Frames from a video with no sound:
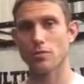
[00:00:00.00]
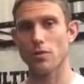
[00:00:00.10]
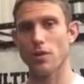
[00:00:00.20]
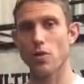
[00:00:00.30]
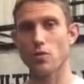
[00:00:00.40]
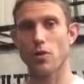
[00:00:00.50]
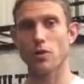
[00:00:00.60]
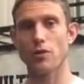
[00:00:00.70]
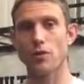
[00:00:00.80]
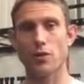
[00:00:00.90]
the whole
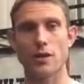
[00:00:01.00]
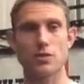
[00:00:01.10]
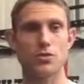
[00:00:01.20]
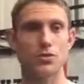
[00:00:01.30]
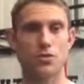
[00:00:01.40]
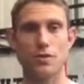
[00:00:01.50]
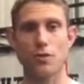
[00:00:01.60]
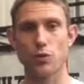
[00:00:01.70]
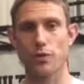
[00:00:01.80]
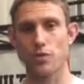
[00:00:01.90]
kind of cooking 2, 3,
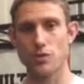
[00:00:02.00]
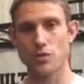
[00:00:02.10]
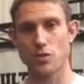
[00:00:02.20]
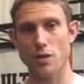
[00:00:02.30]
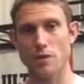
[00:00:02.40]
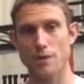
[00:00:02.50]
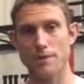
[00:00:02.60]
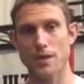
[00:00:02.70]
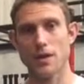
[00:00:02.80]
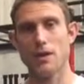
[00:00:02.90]
4 different meals a night, right?
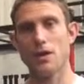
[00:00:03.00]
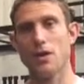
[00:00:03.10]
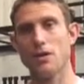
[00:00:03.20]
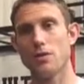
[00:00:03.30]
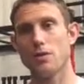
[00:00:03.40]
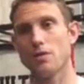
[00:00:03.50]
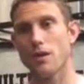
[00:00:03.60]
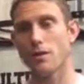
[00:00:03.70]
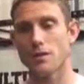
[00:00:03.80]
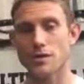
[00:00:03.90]
And the
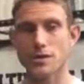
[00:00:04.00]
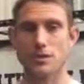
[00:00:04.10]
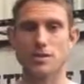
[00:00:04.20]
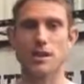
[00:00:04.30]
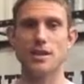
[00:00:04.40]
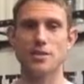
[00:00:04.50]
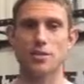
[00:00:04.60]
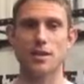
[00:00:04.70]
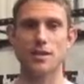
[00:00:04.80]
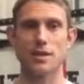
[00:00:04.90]
very first thing I say to you
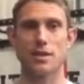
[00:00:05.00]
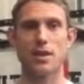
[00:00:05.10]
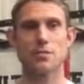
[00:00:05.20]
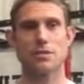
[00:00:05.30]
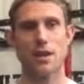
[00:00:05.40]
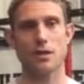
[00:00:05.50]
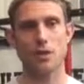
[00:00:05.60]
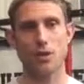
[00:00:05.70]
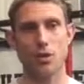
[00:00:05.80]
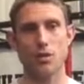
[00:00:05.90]
on it is it comes down
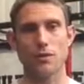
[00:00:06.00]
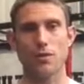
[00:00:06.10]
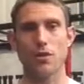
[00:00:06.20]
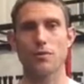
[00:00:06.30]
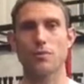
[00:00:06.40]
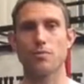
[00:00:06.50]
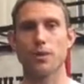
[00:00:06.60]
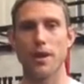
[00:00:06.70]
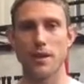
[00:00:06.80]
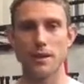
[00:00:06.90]
a lot of the time to
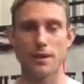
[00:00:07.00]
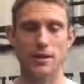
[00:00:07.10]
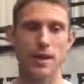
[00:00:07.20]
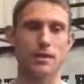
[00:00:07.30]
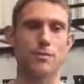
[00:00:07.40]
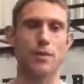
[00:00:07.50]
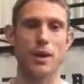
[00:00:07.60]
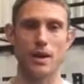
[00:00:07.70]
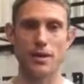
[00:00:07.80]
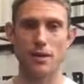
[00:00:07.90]
planning and getting your
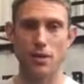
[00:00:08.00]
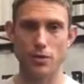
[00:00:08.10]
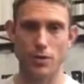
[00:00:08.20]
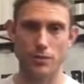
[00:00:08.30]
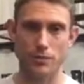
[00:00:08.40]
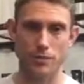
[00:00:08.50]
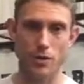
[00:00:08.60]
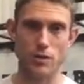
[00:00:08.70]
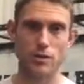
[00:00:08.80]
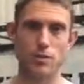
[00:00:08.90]
planning dialed in,
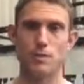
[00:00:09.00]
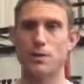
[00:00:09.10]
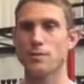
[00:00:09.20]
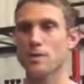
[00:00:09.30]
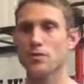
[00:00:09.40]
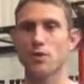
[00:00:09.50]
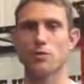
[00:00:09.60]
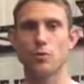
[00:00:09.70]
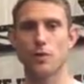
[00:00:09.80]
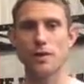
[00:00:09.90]
right? So spend a bit of time
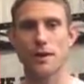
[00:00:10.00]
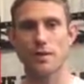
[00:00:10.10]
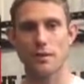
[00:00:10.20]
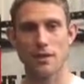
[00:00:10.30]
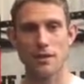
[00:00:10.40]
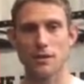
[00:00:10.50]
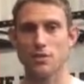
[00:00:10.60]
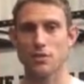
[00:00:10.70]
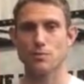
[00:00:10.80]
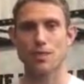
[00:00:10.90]
on a weekend
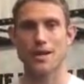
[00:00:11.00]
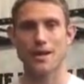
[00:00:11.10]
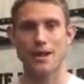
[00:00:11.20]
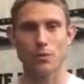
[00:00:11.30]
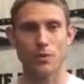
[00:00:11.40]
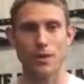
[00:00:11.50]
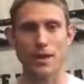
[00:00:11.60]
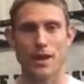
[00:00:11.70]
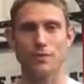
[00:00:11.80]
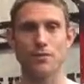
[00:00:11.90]
and just plan out what you're going
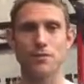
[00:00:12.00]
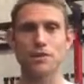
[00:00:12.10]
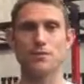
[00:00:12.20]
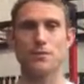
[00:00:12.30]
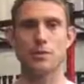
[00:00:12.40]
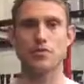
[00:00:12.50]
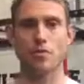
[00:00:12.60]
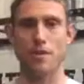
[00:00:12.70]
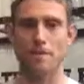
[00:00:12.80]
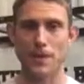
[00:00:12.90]
to have for those evening meals,
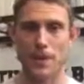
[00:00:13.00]
right?